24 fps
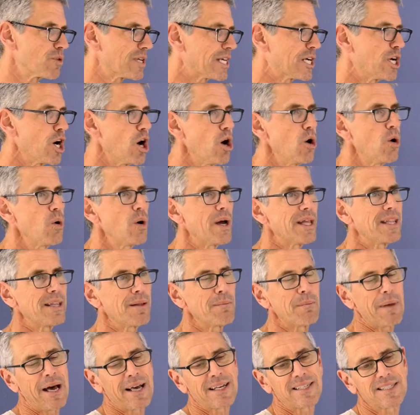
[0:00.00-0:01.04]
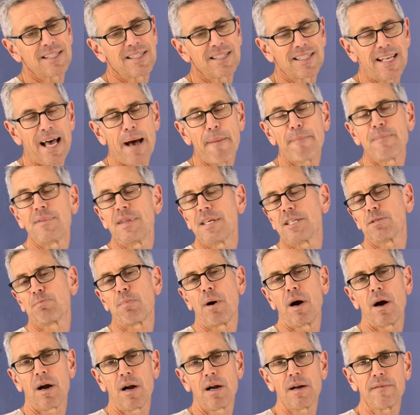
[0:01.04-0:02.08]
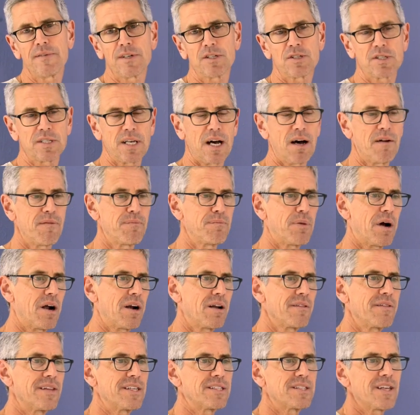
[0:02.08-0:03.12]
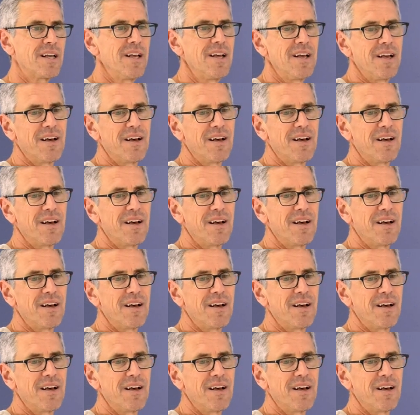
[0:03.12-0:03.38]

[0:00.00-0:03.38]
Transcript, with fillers: go and accept this part of yourself, part of this